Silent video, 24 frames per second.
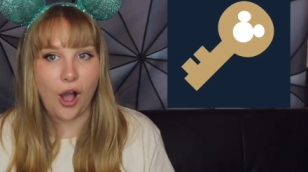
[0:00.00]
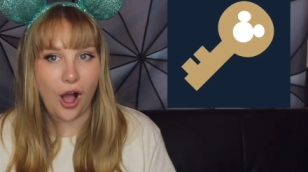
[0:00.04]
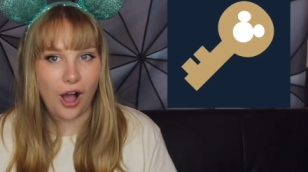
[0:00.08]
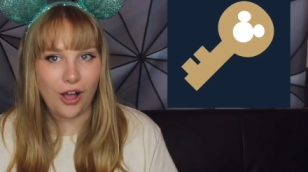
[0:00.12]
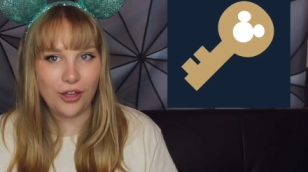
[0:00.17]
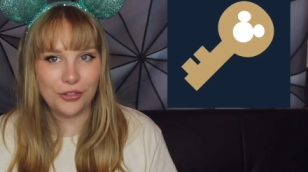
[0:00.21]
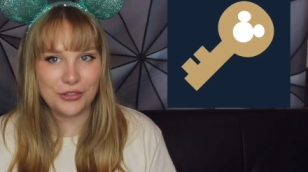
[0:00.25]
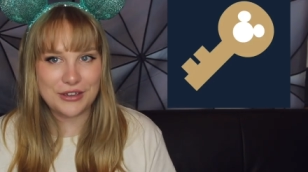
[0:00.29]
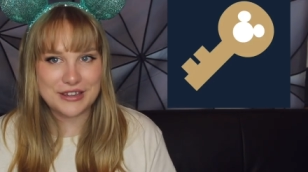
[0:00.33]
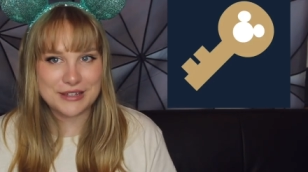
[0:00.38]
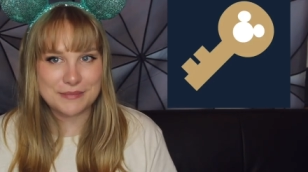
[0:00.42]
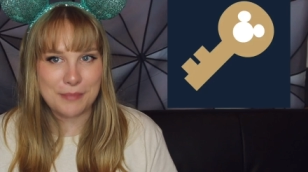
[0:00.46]

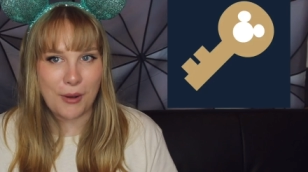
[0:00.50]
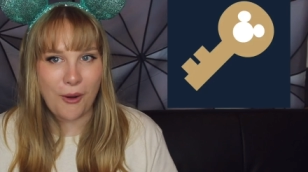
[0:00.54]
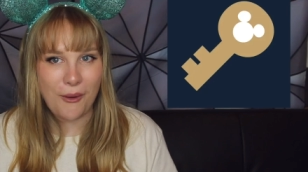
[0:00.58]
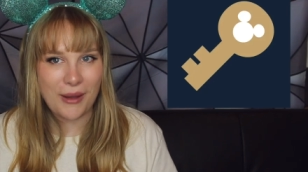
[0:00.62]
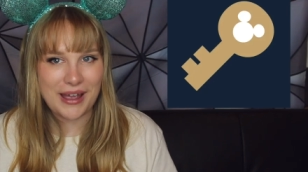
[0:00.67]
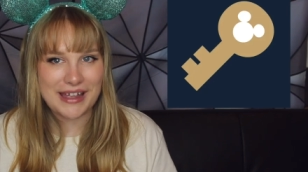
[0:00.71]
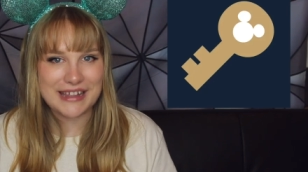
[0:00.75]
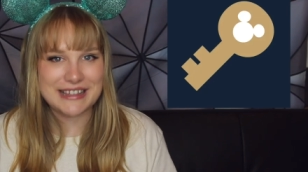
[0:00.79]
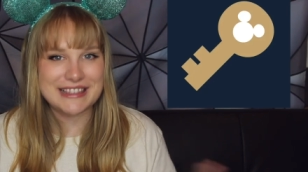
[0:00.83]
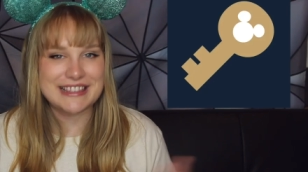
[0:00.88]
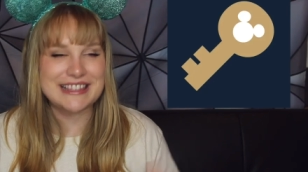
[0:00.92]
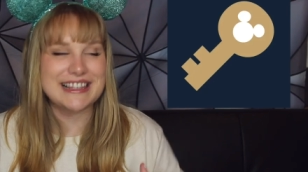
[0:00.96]
All these
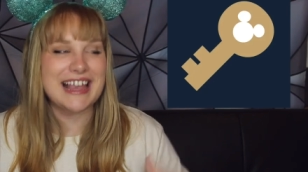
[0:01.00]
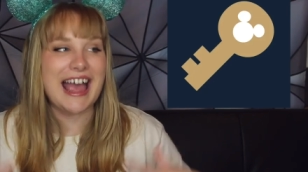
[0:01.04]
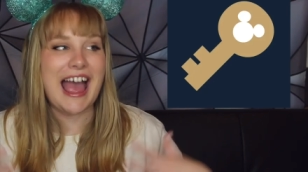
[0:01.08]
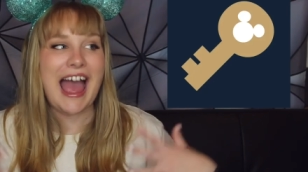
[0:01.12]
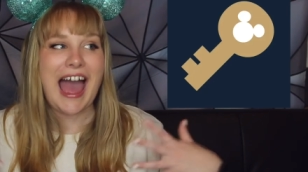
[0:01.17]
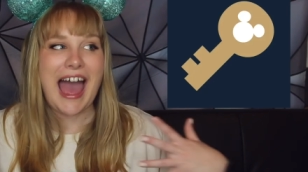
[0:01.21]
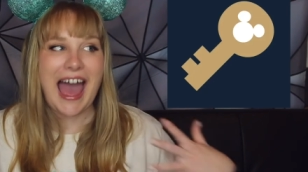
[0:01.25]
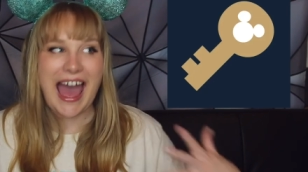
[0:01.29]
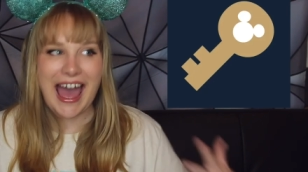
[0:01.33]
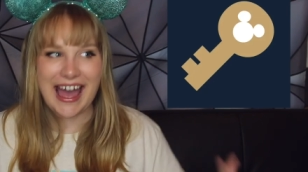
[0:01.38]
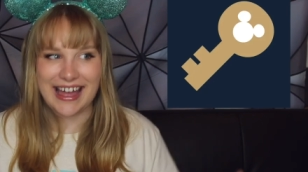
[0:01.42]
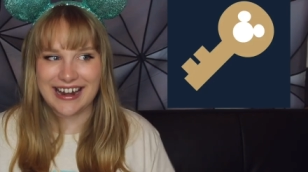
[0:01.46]
points
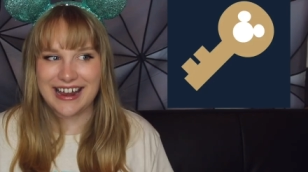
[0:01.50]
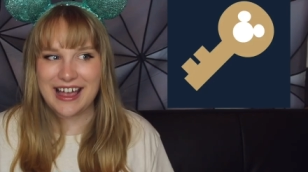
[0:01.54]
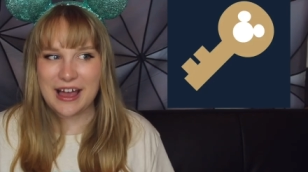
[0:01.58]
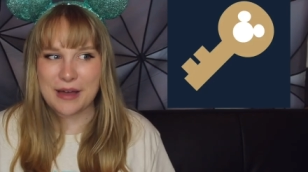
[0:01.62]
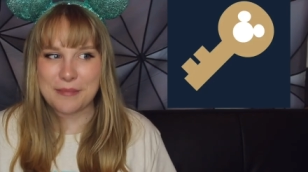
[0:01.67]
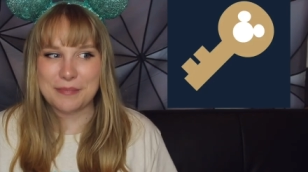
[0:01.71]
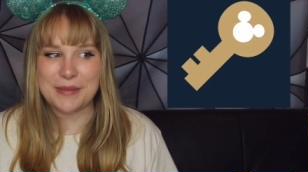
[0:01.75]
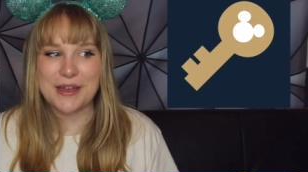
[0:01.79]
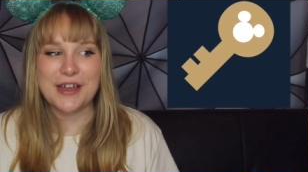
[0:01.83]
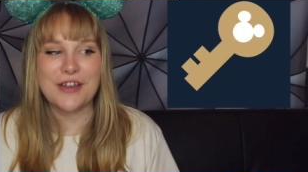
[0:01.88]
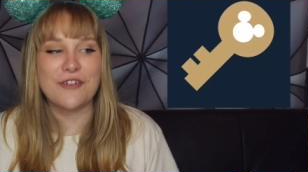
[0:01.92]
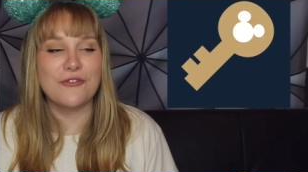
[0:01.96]
add
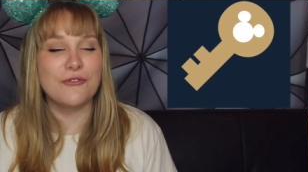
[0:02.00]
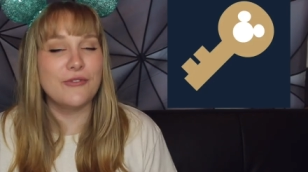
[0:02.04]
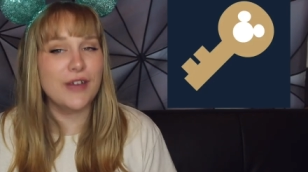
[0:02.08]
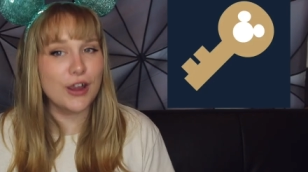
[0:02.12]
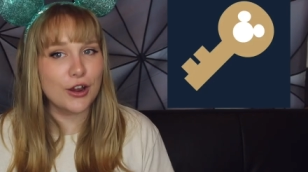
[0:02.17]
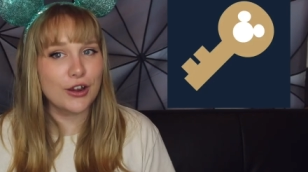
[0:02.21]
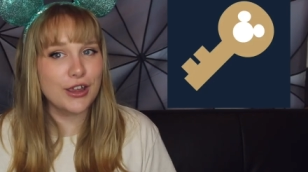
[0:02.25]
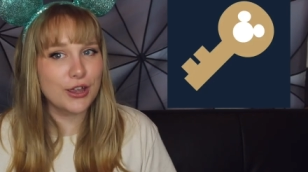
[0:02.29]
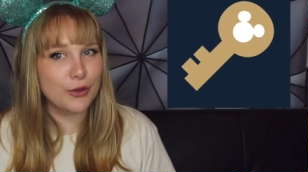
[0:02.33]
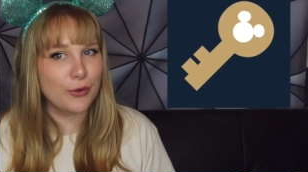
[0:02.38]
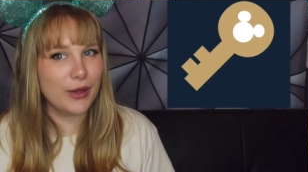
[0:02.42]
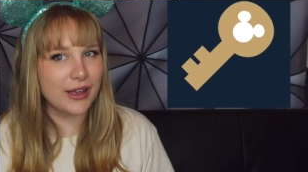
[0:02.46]
up
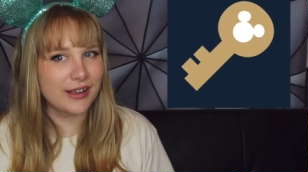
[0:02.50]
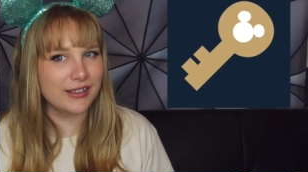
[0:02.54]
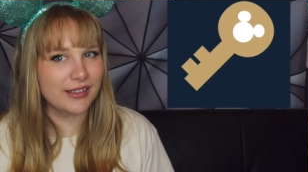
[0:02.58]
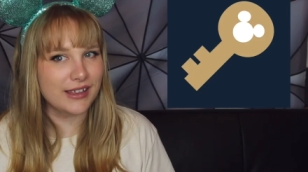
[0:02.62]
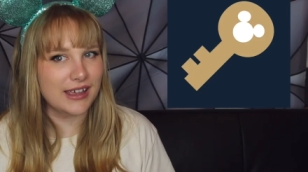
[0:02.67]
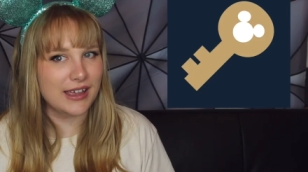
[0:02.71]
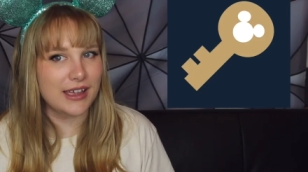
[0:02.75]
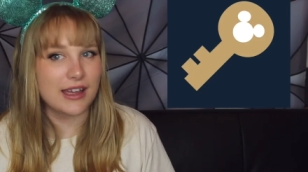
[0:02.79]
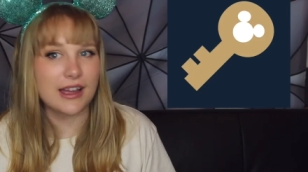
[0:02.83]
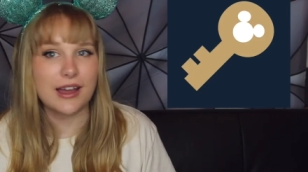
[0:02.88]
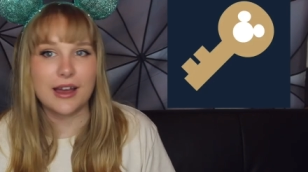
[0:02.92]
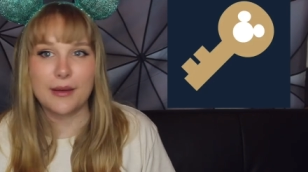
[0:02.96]
very
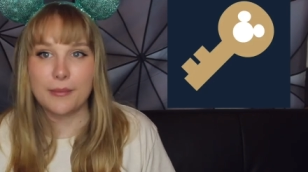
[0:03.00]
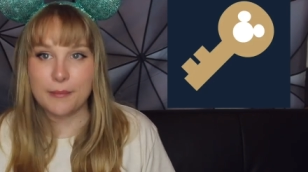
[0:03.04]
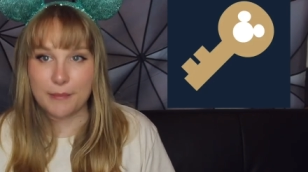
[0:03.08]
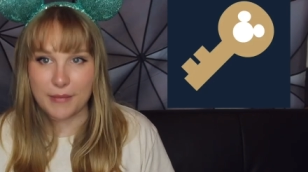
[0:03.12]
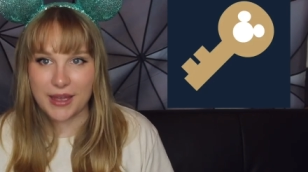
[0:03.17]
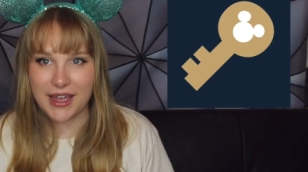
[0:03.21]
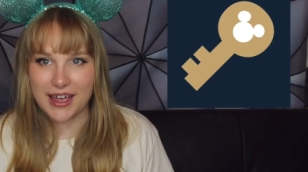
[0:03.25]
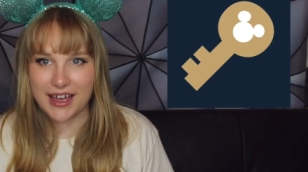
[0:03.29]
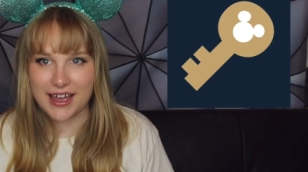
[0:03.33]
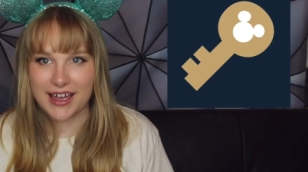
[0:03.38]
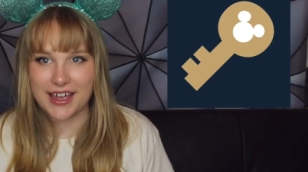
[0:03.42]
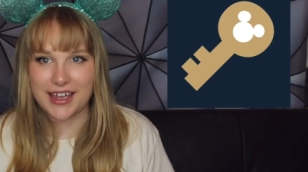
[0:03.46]
quickly,
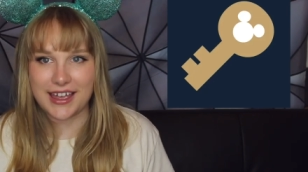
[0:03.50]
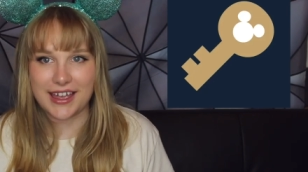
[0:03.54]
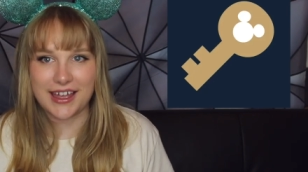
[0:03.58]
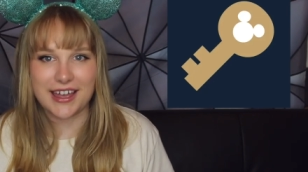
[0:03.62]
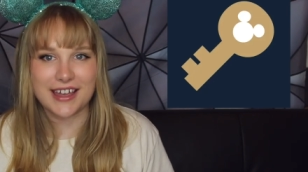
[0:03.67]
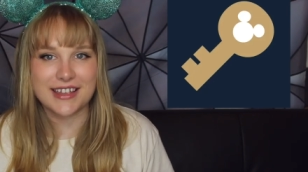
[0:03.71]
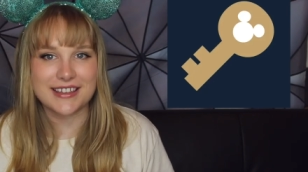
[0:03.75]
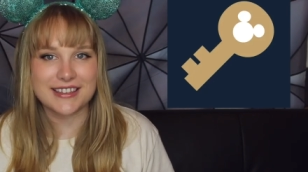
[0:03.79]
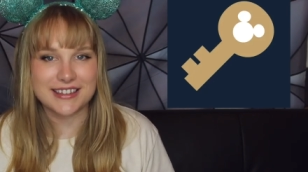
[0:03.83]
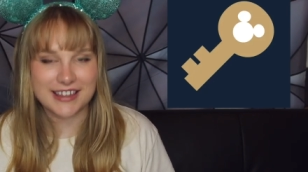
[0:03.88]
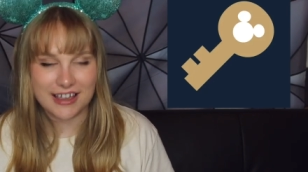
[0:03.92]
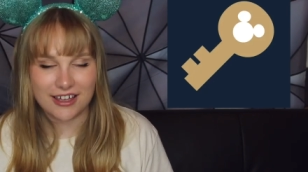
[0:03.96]
may
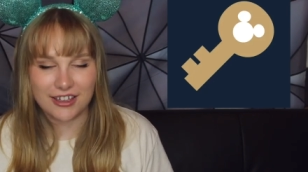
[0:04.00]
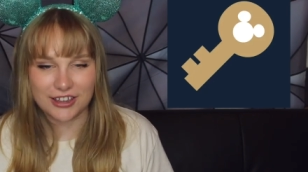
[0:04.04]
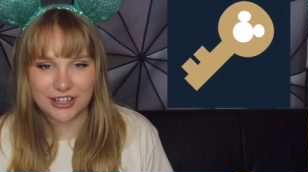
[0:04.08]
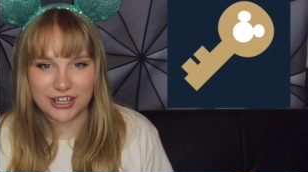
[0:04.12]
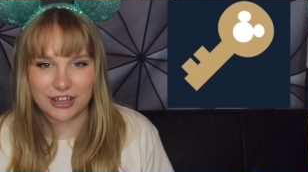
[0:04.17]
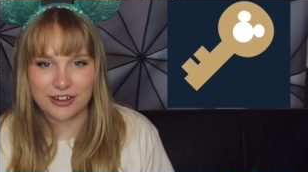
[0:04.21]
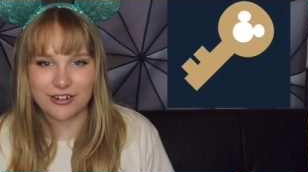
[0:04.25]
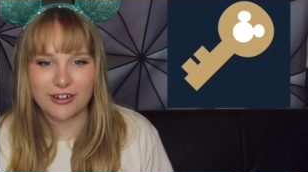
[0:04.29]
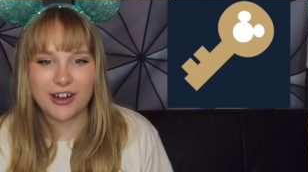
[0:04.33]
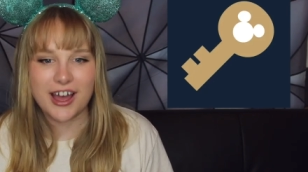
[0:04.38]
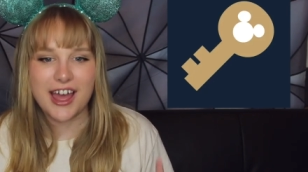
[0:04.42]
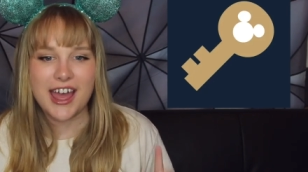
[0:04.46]
I tell
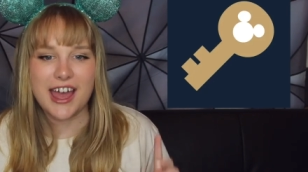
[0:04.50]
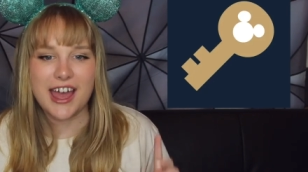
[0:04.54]
you,